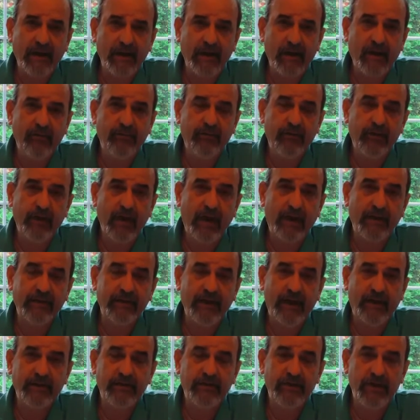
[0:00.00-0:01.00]
forgot
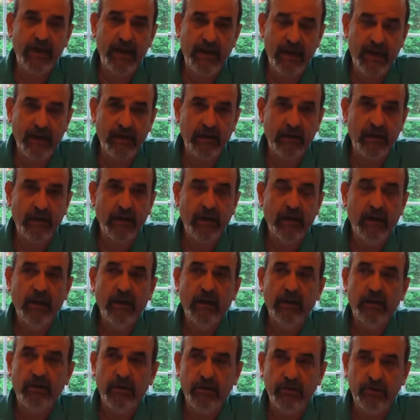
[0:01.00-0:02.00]
that chant.
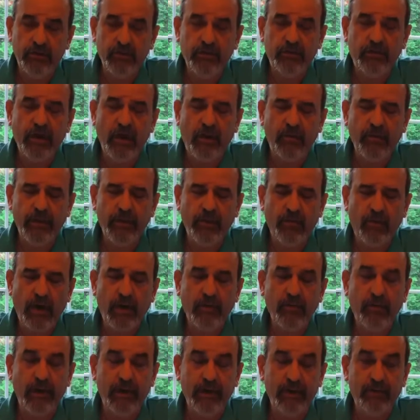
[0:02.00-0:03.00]
Could you tell me the
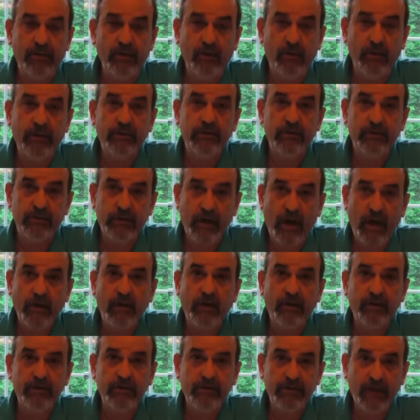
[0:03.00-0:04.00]
right way to do it? The
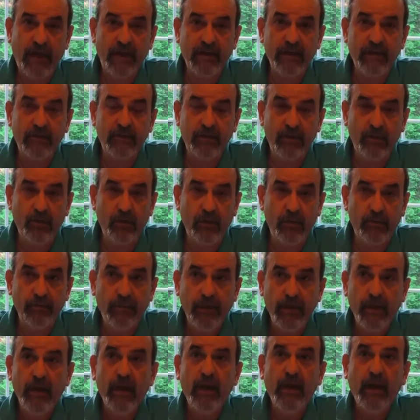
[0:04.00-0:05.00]
sadhak said it to him,
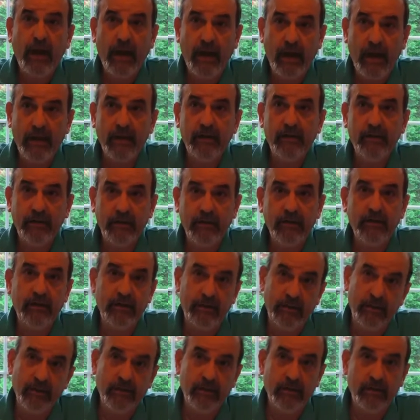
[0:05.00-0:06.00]
and
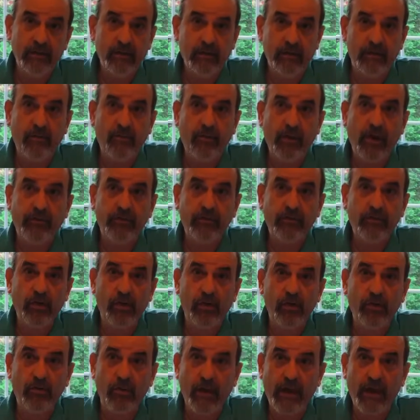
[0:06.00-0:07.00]
the brother
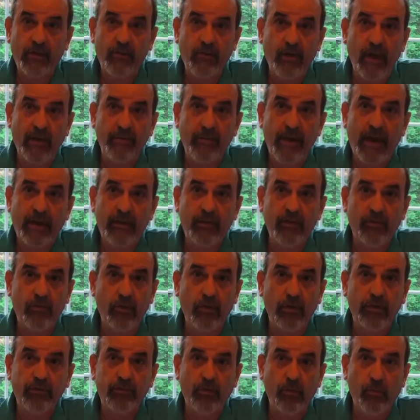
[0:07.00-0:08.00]
turned around and ran back
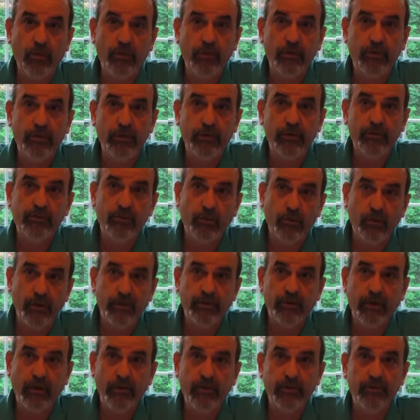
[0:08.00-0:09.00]
across the water to the shore to
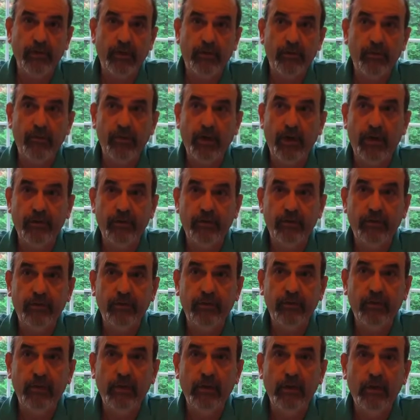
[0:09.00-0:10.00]
tell his other brothers.
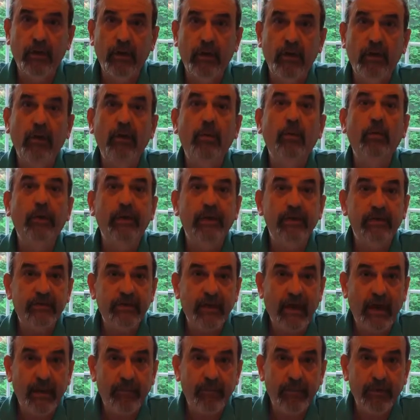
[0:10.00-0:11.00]
When this
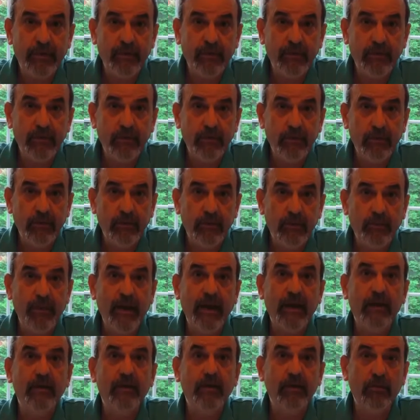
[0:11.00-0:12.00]
happened, the
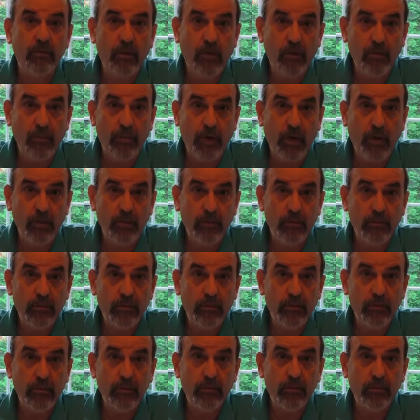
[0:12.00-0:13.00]
man in the rowboat
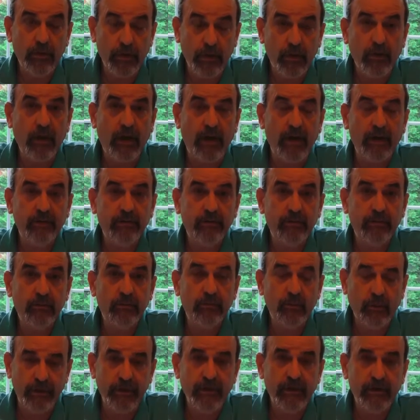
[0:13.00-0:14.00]
realized
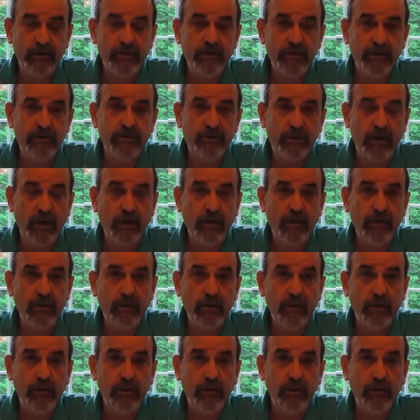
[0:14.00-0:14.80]
what he had just done,